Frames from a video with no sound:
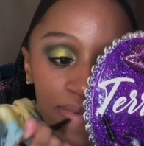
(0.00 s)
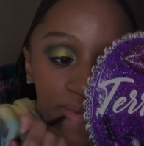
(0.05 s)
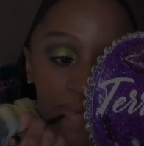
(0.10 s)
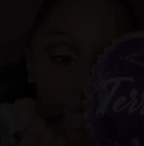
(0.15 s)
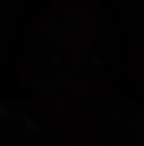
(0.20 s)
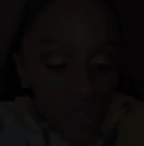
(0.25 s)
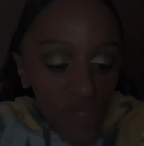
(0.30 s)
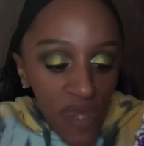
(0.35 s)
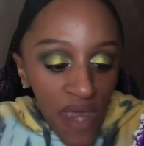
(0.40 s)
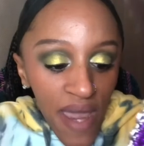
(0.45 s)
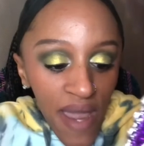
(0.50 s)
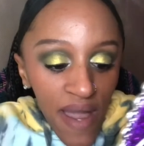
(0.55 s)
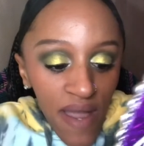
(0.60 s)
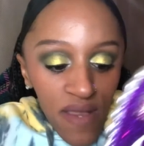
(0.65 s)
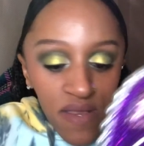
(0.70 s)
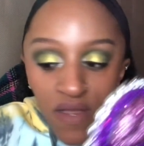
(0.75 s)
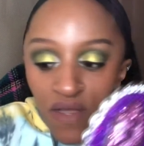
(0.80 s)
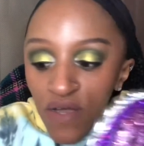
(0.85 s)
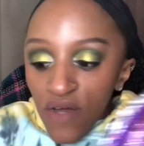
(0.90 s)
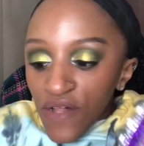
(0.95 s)
Just
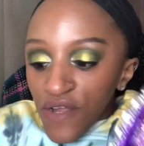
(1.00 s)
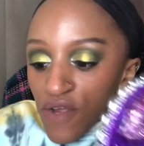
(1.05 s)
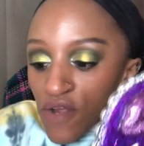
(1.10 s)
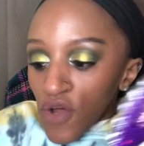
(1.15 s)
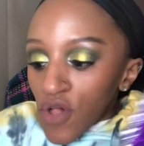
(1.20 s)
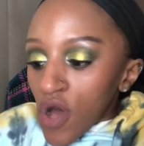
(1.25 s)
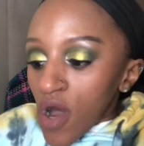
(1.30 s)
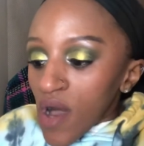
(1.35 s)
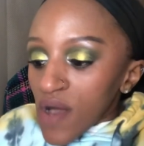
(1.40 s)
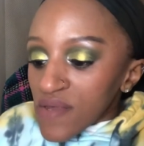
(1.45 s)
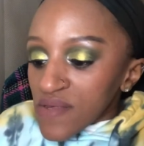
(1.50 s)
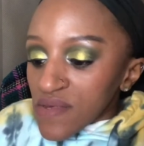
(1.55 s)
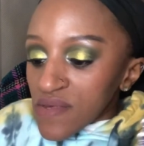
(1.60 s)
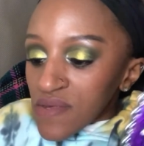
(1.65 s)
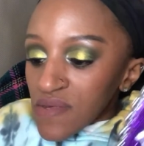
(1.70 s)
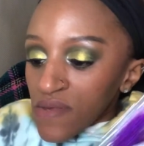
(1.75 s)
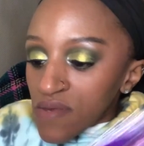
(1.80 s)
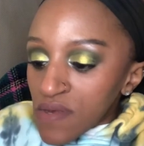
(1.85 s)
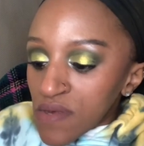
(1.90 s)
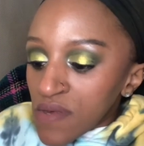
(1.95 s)
add a clear gloss.
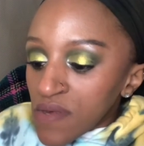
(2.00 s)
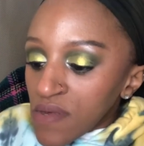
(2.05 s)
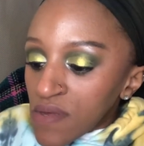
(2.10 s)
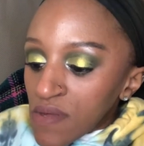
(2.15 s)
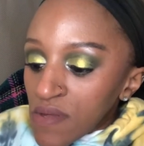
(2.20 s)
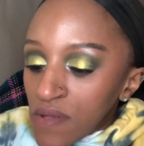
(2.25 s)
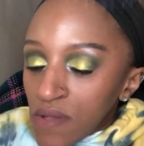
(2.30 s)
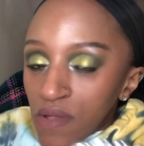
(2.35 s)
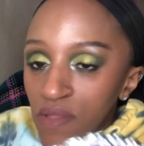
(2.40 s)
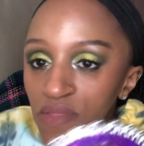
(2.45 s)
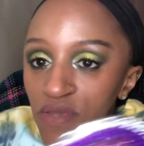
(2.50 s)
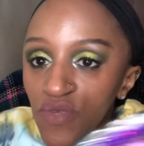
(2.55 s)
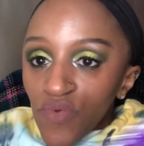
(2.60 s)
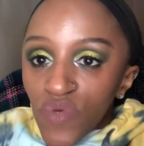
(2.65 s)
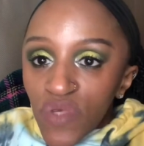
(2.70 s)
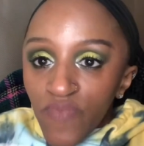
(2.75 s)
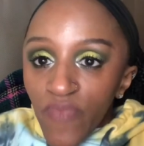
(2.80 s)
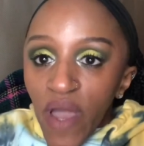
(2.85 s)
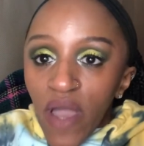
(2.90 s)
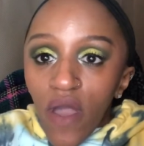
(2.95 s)
This
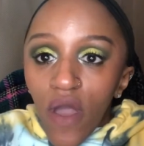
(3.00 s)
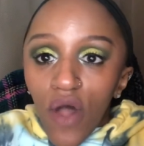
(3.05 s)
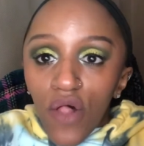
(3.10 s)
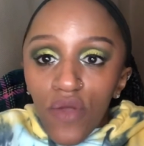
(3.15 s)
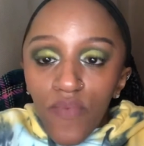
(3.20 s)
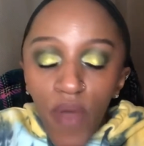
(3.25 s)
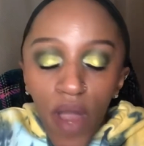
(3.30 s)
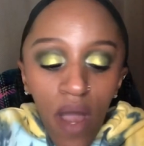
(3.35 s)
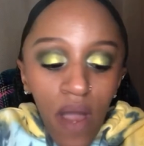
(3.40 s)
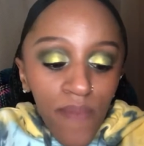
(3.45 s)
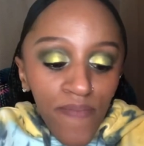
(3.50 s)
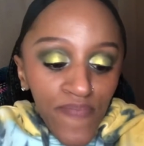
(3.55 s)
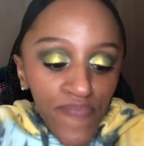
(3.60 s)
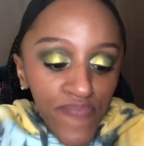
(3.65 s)
one's by Colourpop.